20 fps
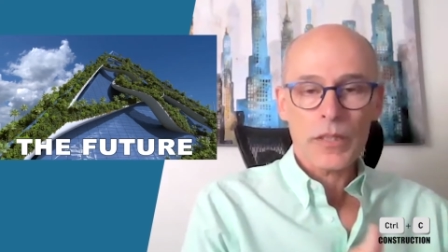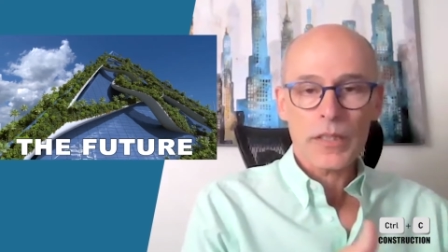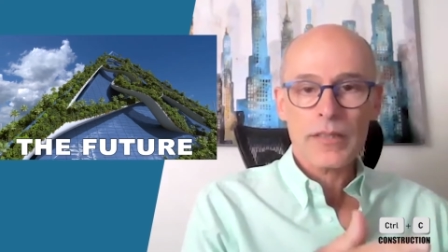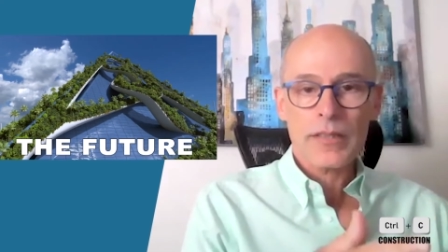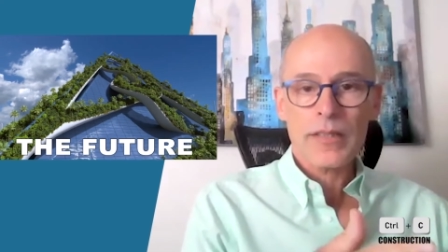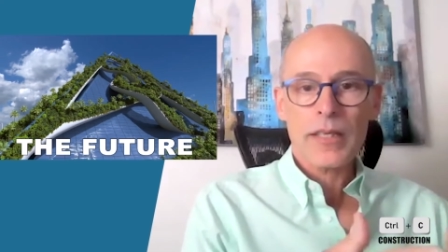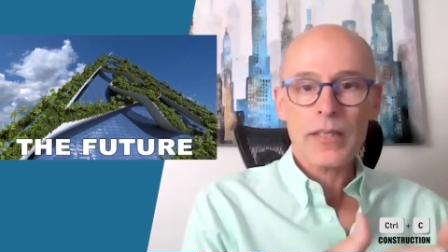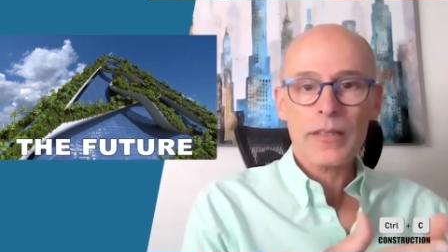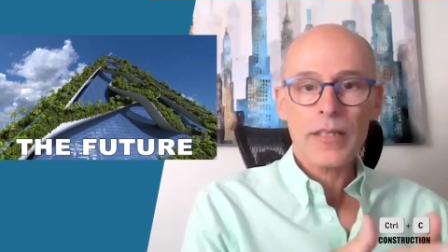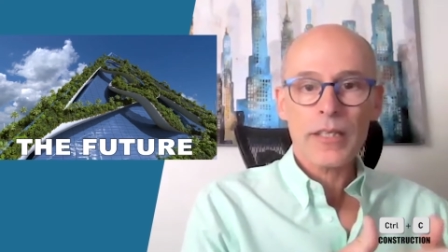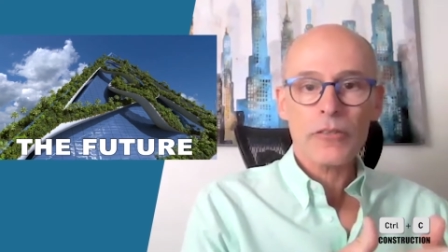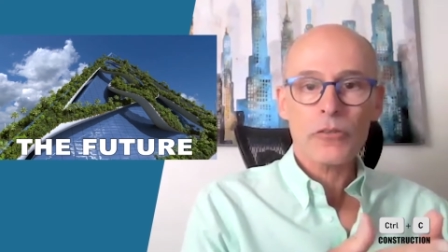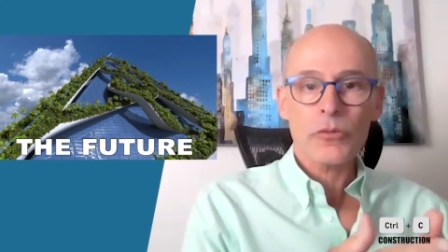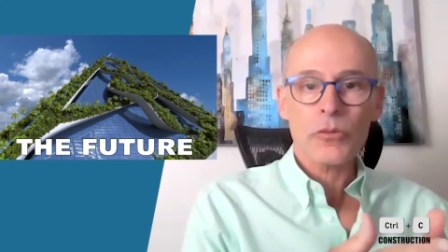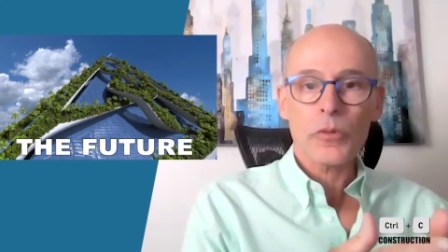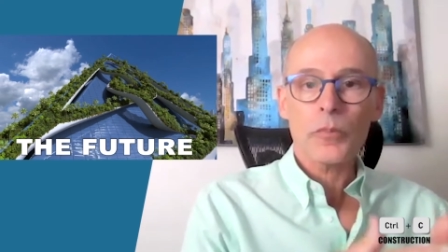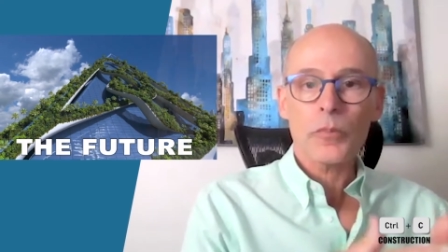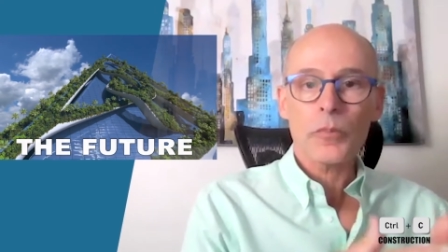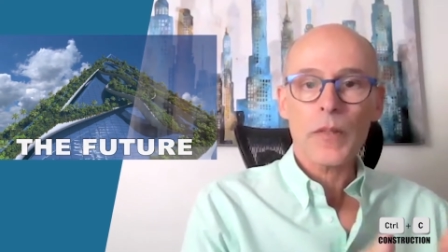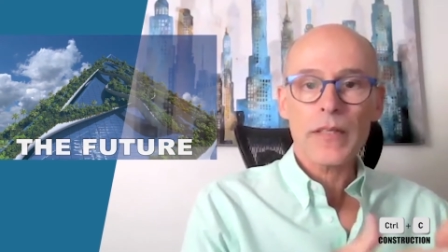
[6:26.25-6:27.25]
It's not there
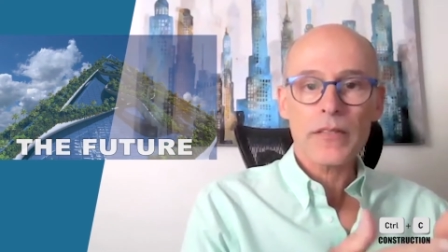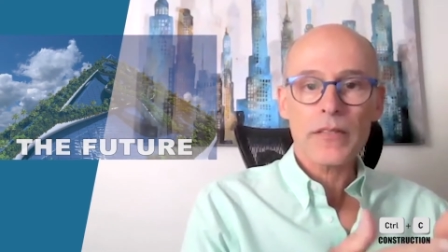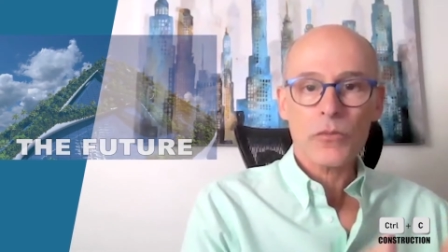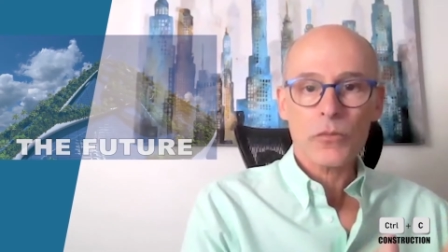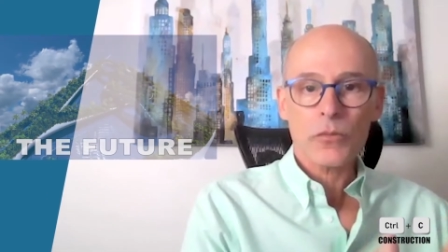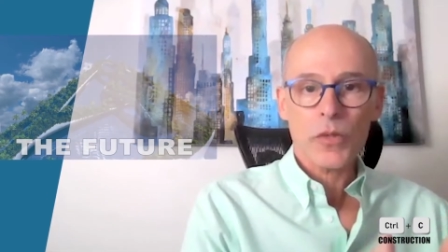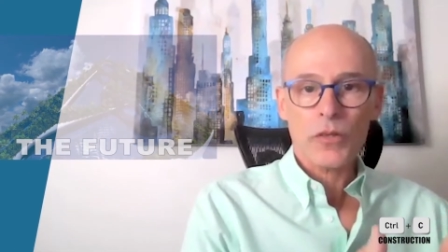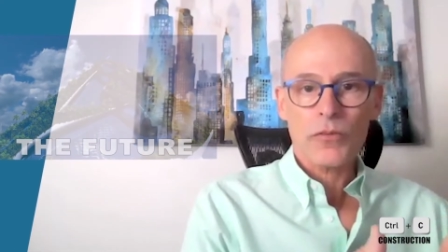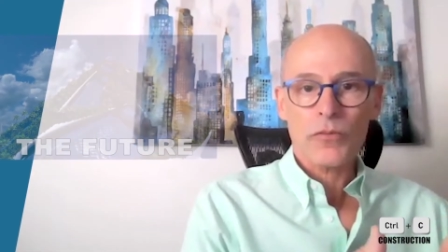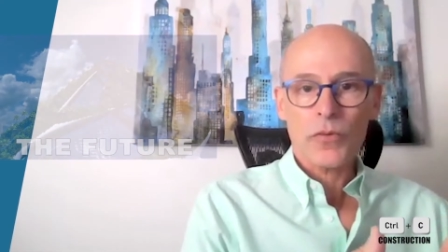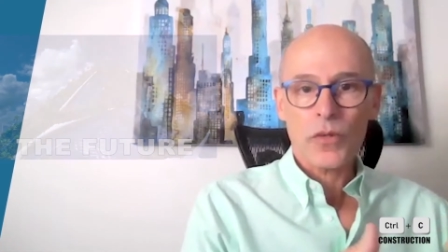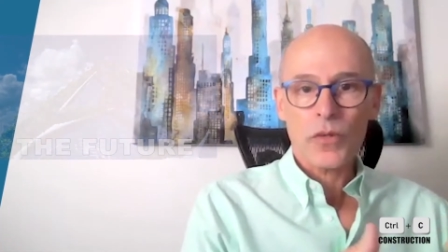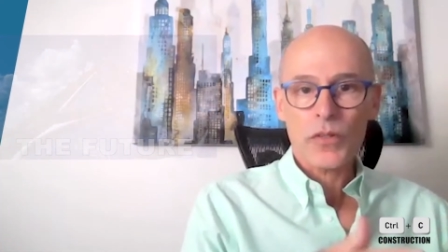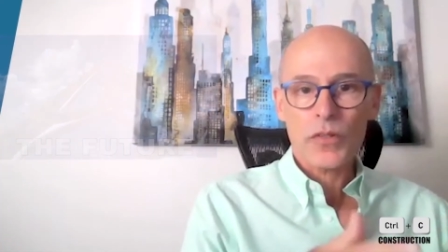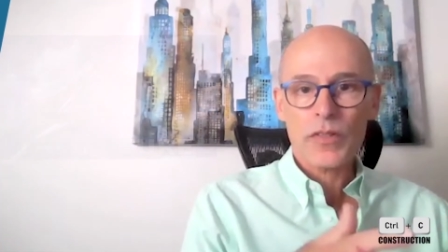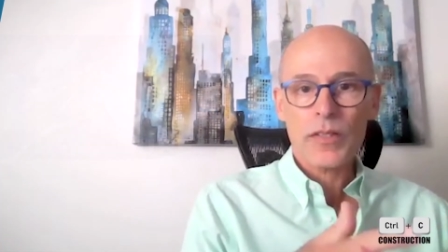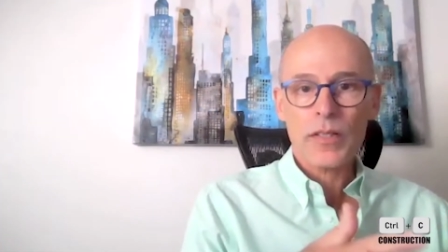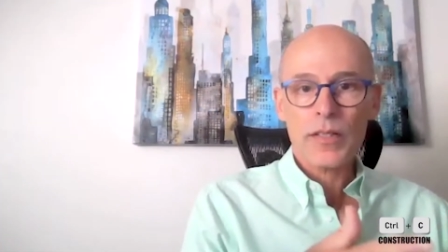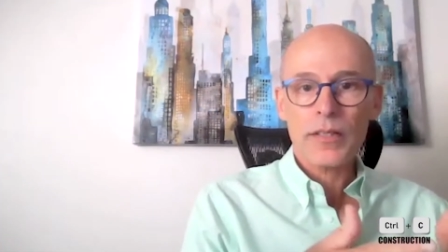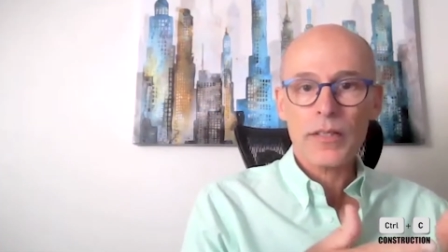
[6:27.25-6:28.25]
to replace the workforce.